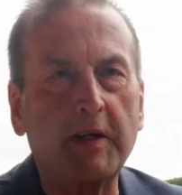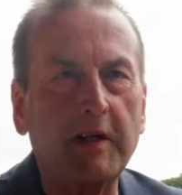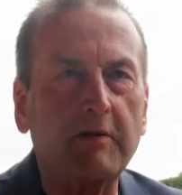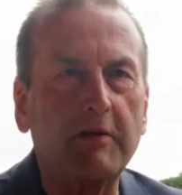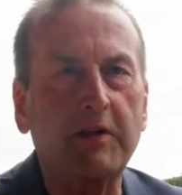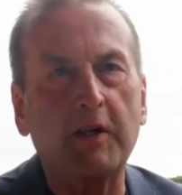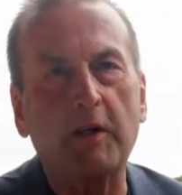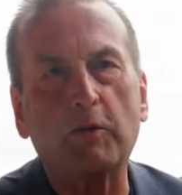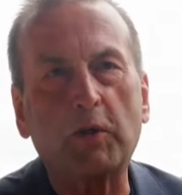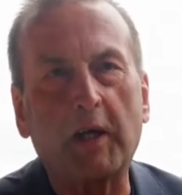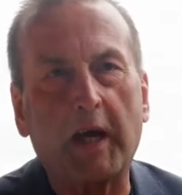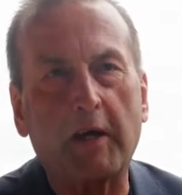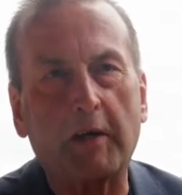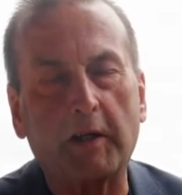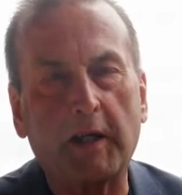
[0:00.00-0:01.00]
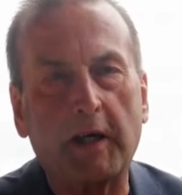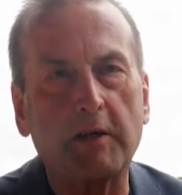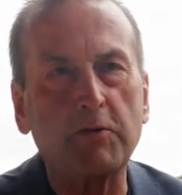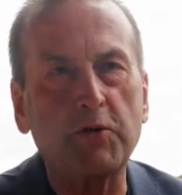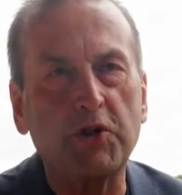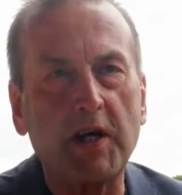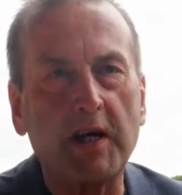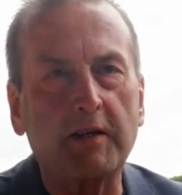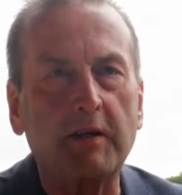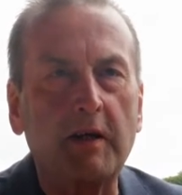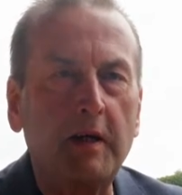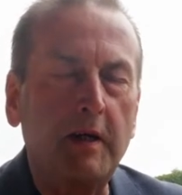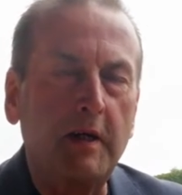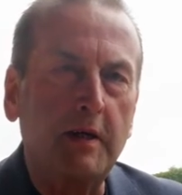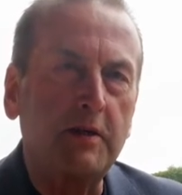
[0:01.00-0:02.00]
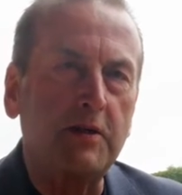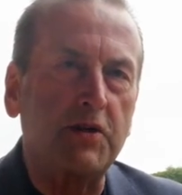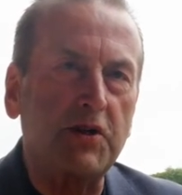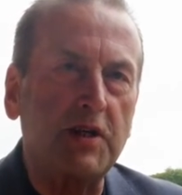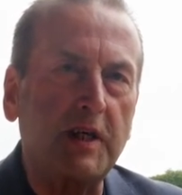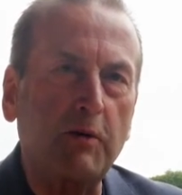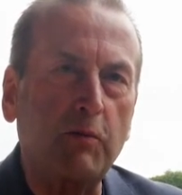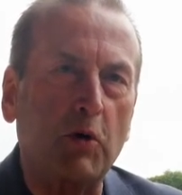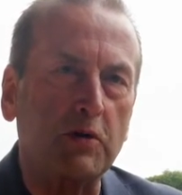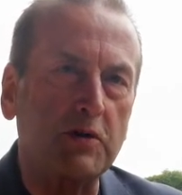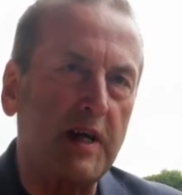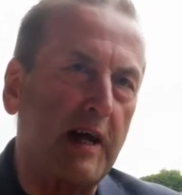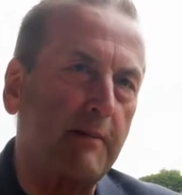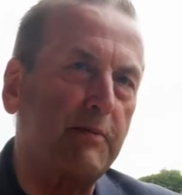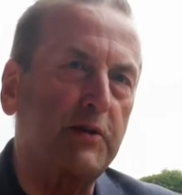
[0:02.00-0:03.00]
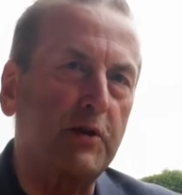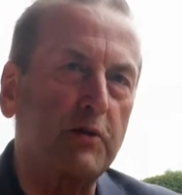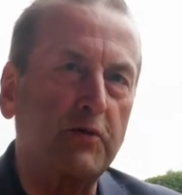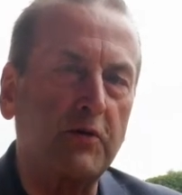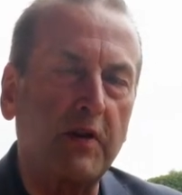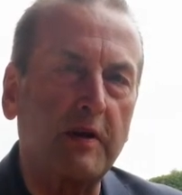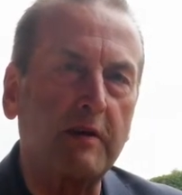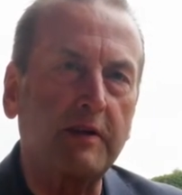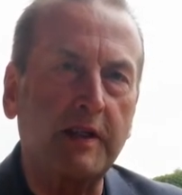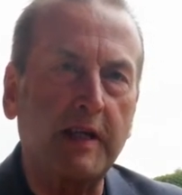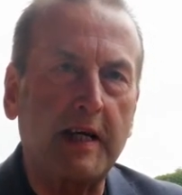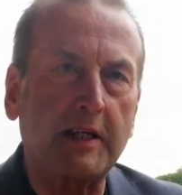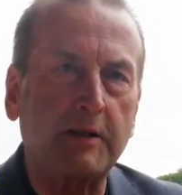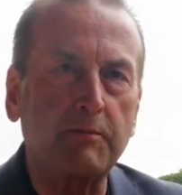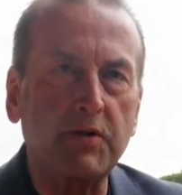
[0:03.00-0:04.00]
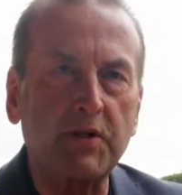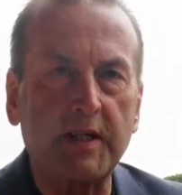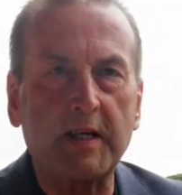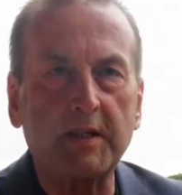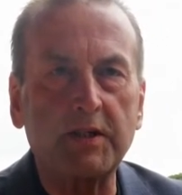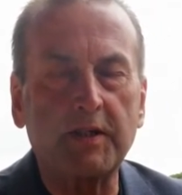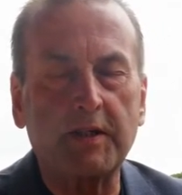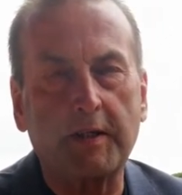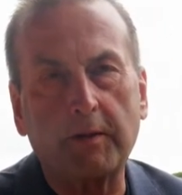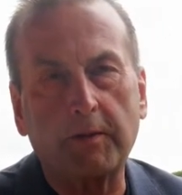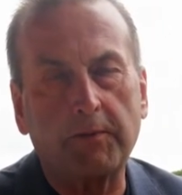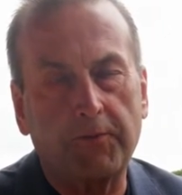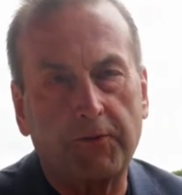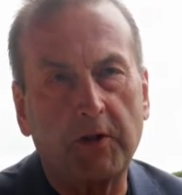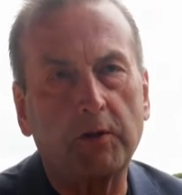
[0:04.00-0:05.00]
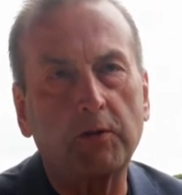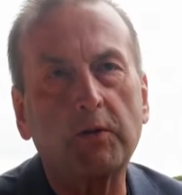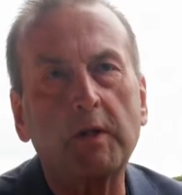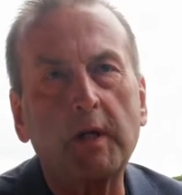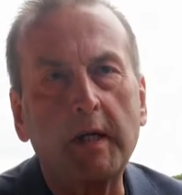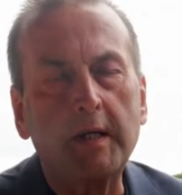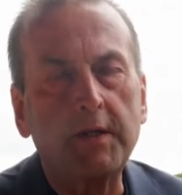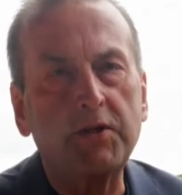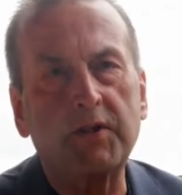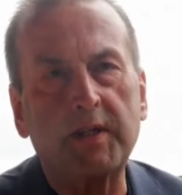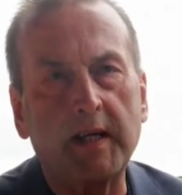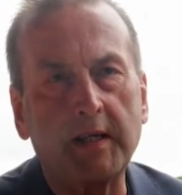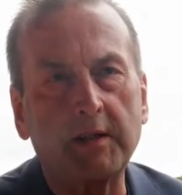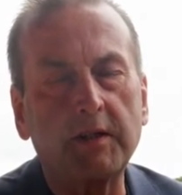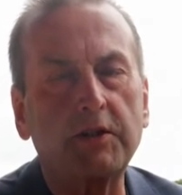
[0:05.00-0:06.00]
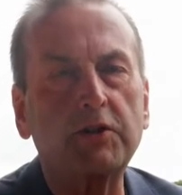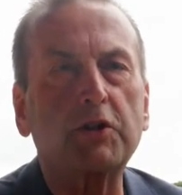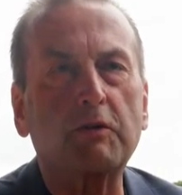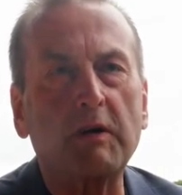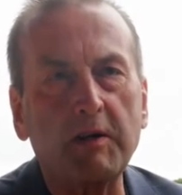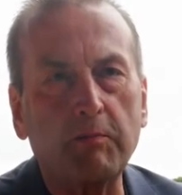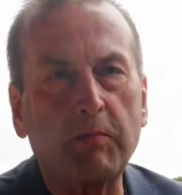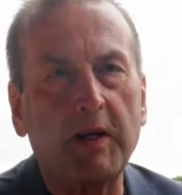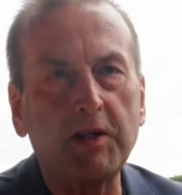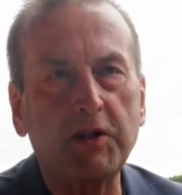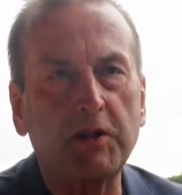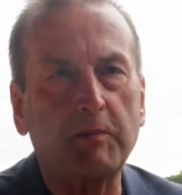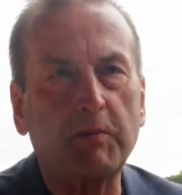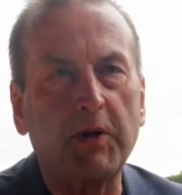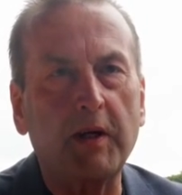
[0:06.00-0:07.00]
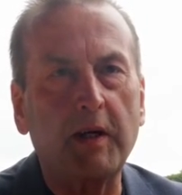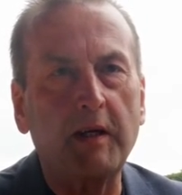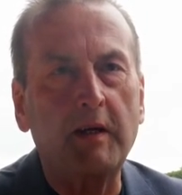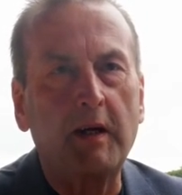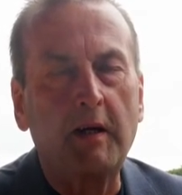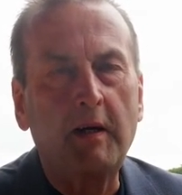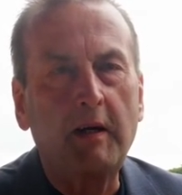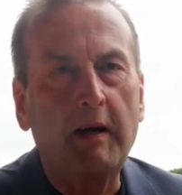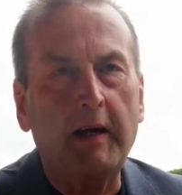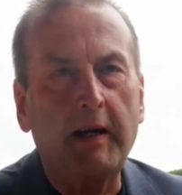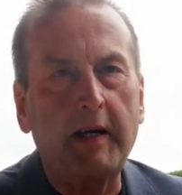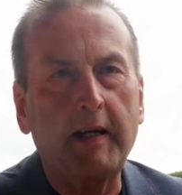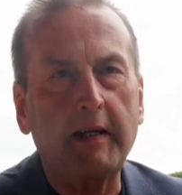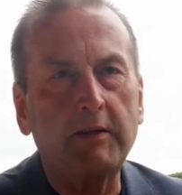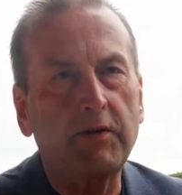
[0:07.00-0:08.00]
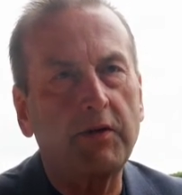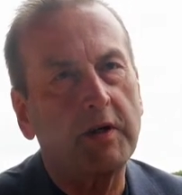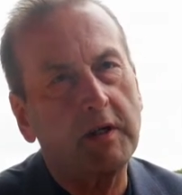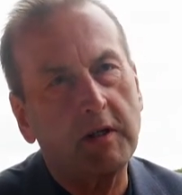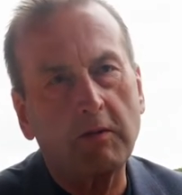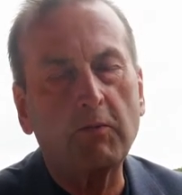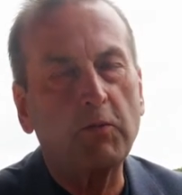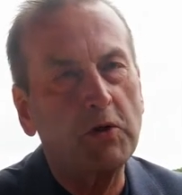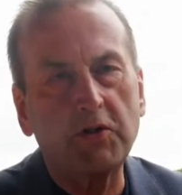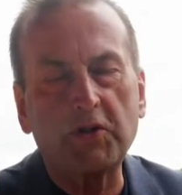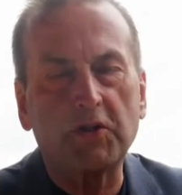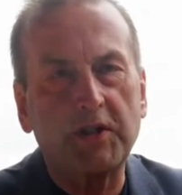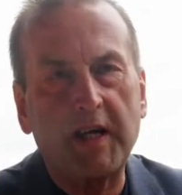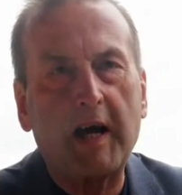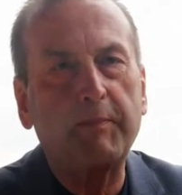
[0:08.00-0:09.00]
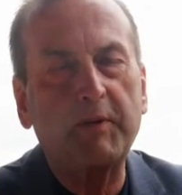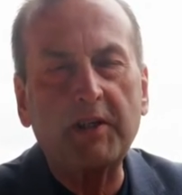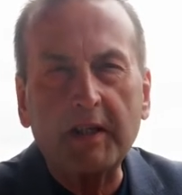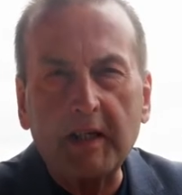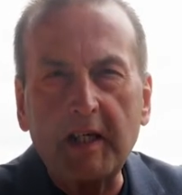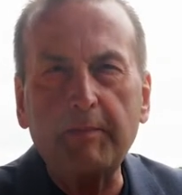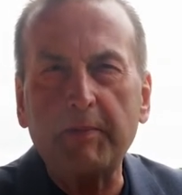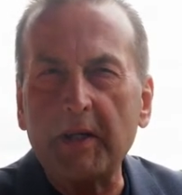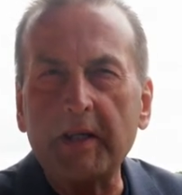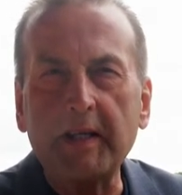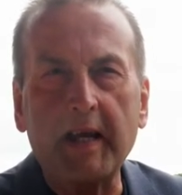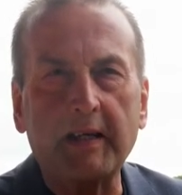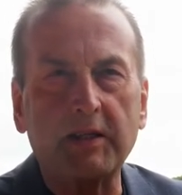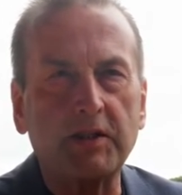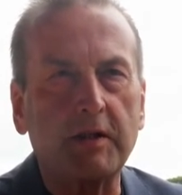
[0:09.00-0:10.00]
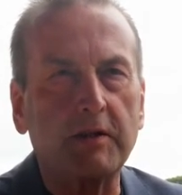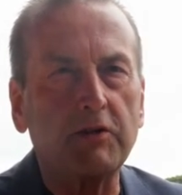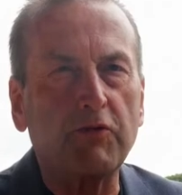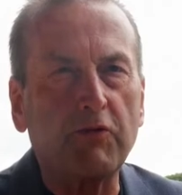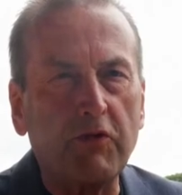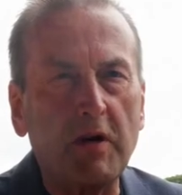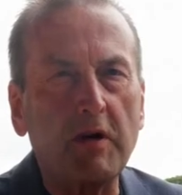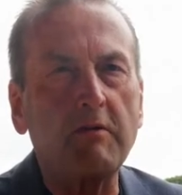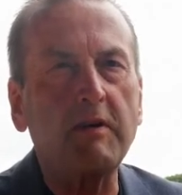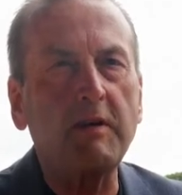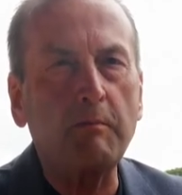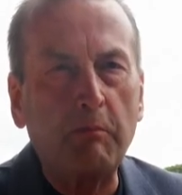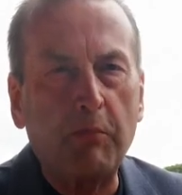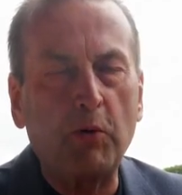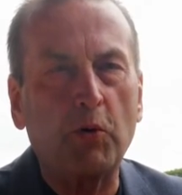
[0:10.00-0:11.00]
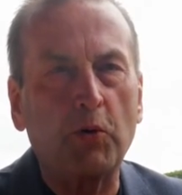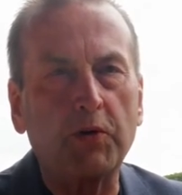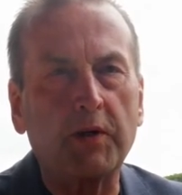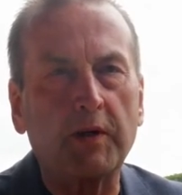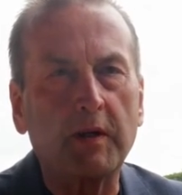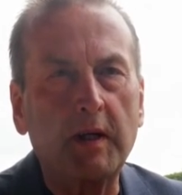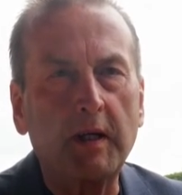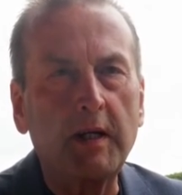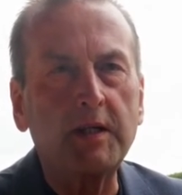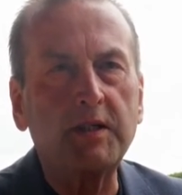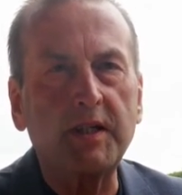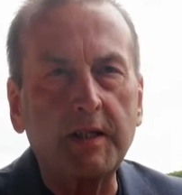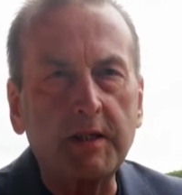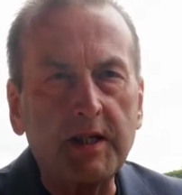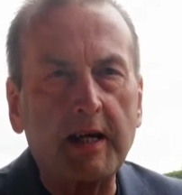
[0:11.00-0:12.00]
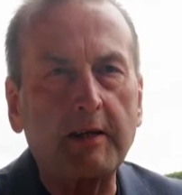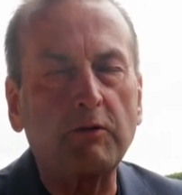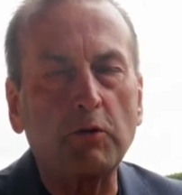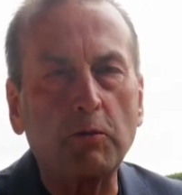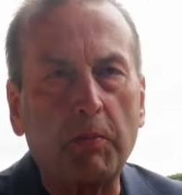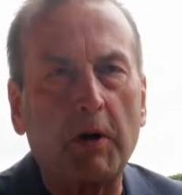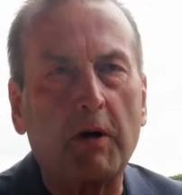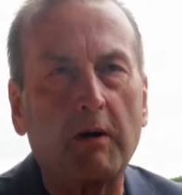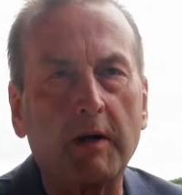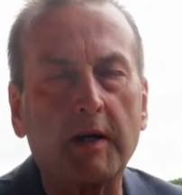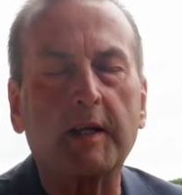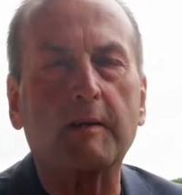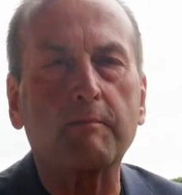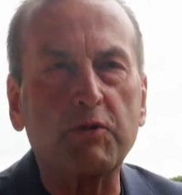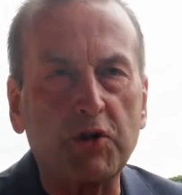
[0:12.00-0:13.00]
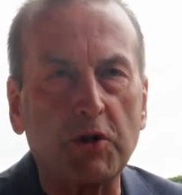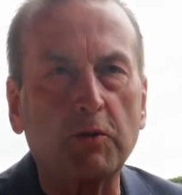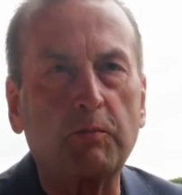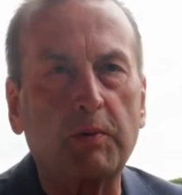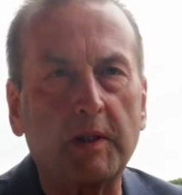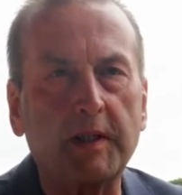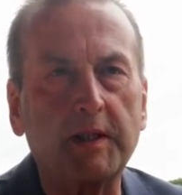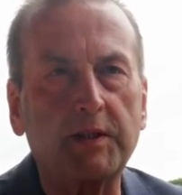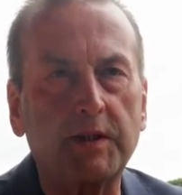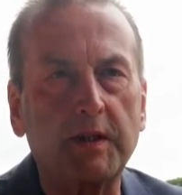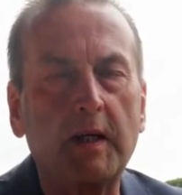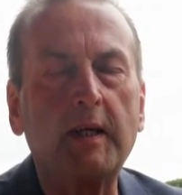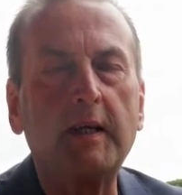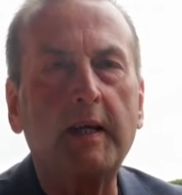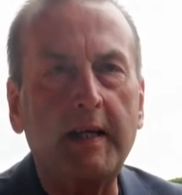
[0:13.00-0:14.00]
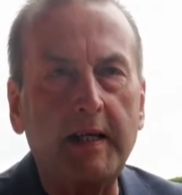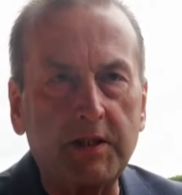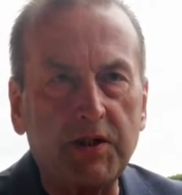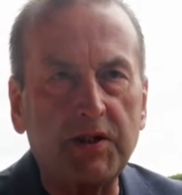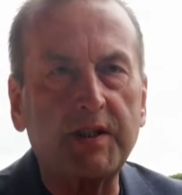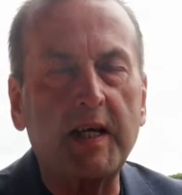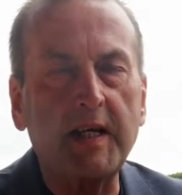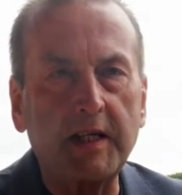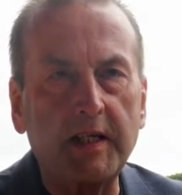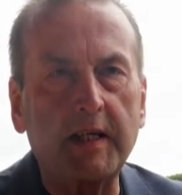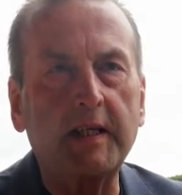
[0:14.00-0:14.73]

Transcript: here in the old cow shed to see what's happened over there in the Adam Stand Steel Field stand. It's a great place to be, and we're just happy to keep it in Exeter. It's very important. It's an integral part, and I'm so pleased it's staying